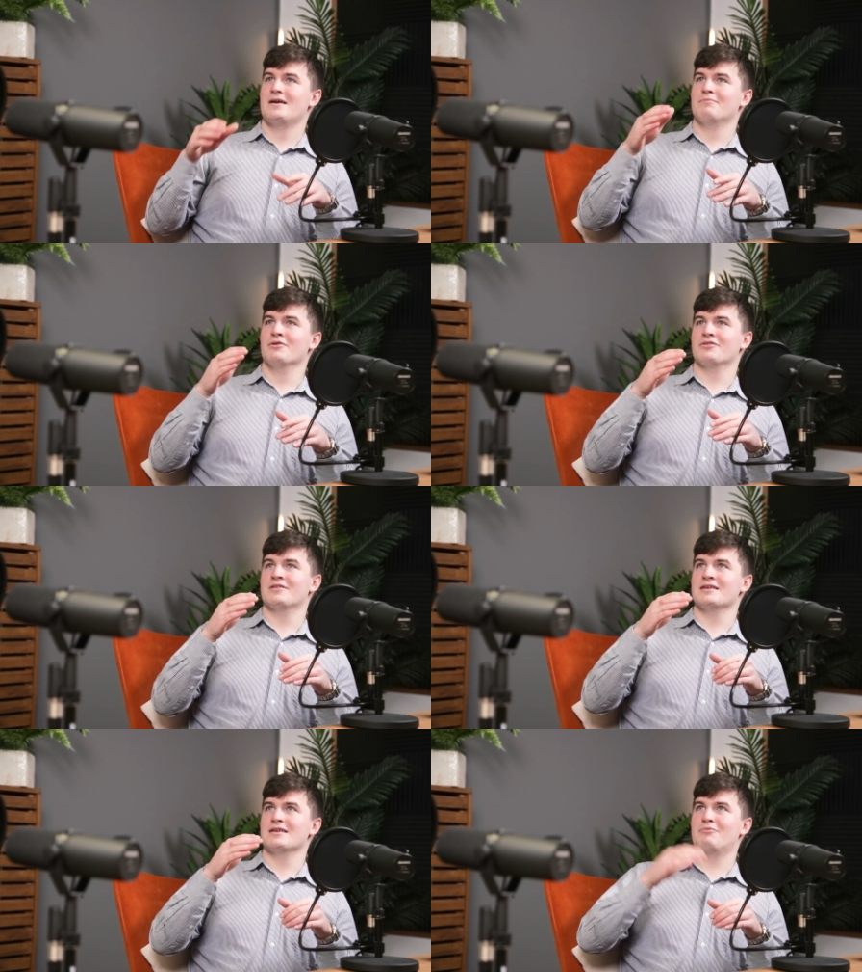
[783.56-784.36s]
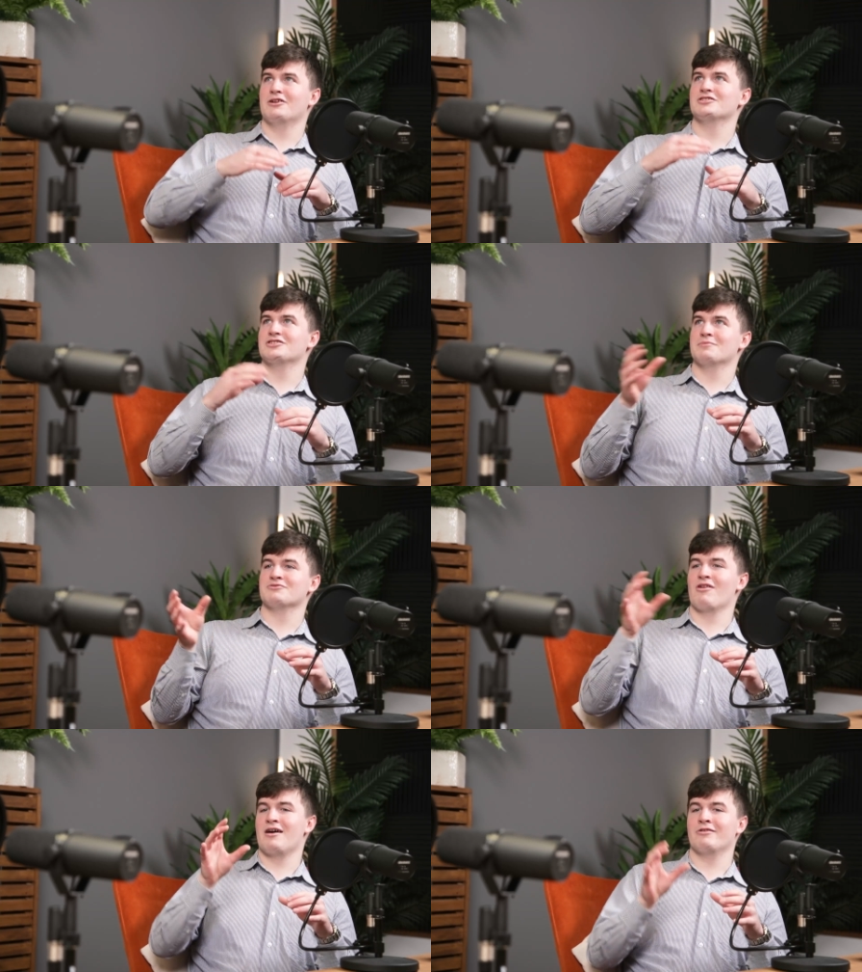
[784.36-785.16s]
but the apprenticeship is
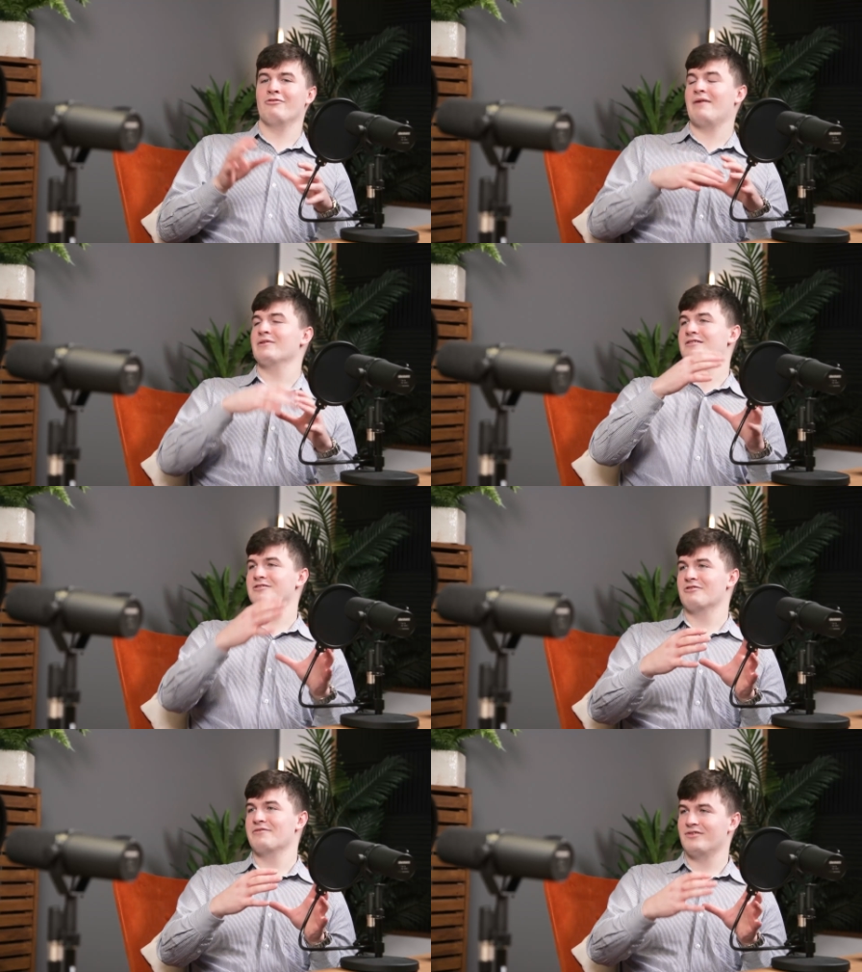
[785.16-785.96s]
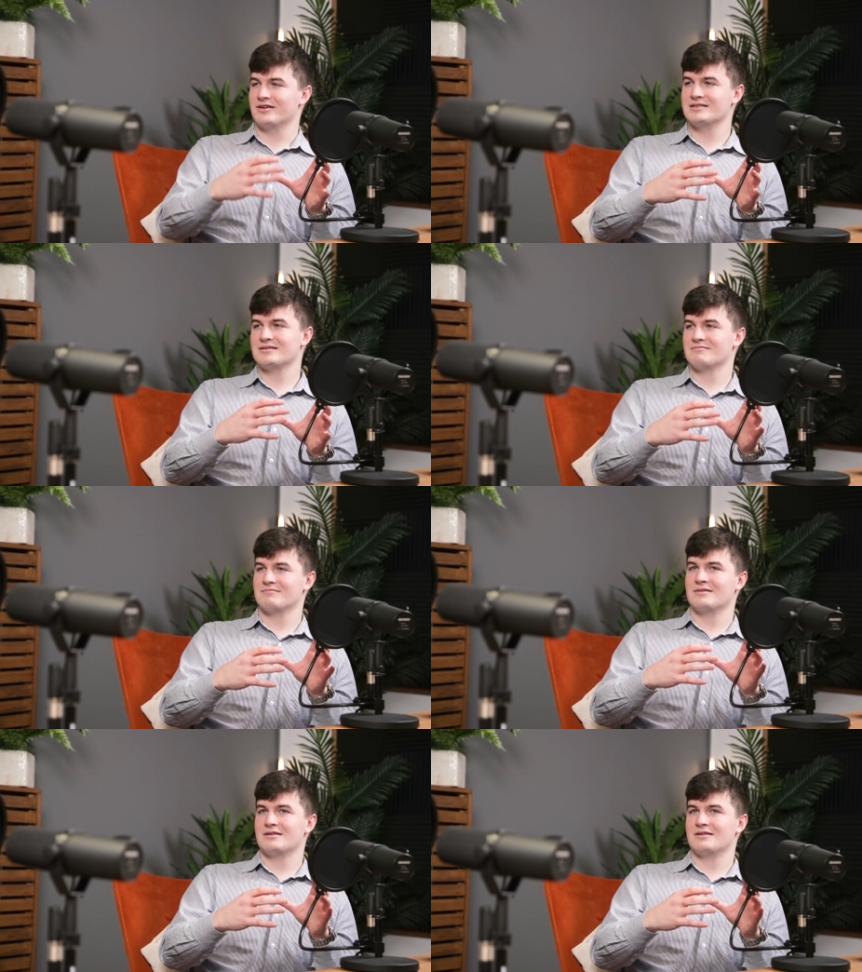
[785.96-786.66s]
reliant on having the degree first. Yeah.